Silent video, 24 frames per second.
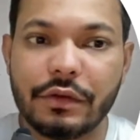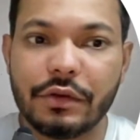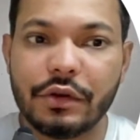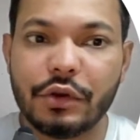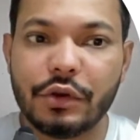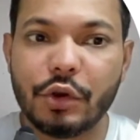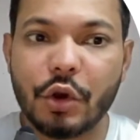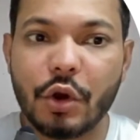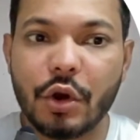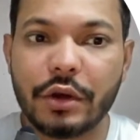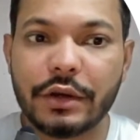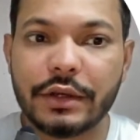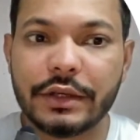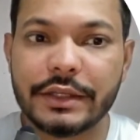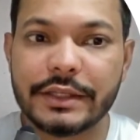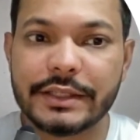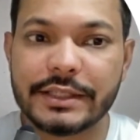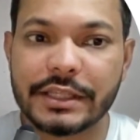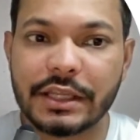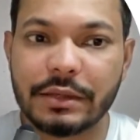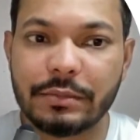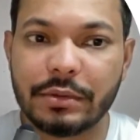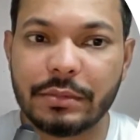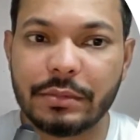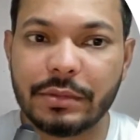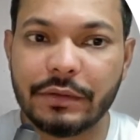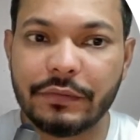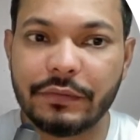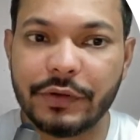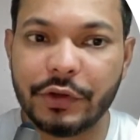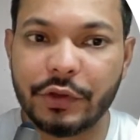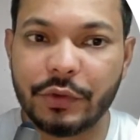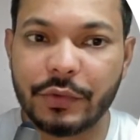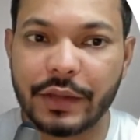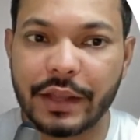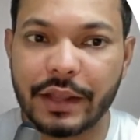non-skippable
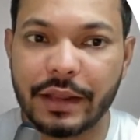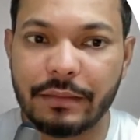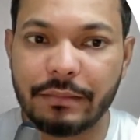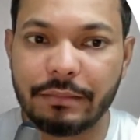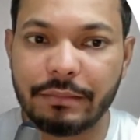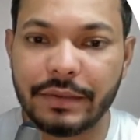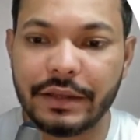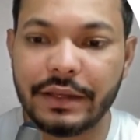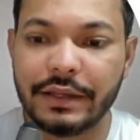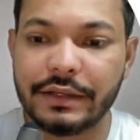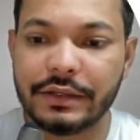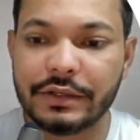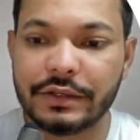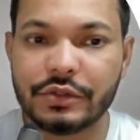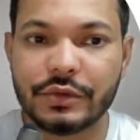video campaign.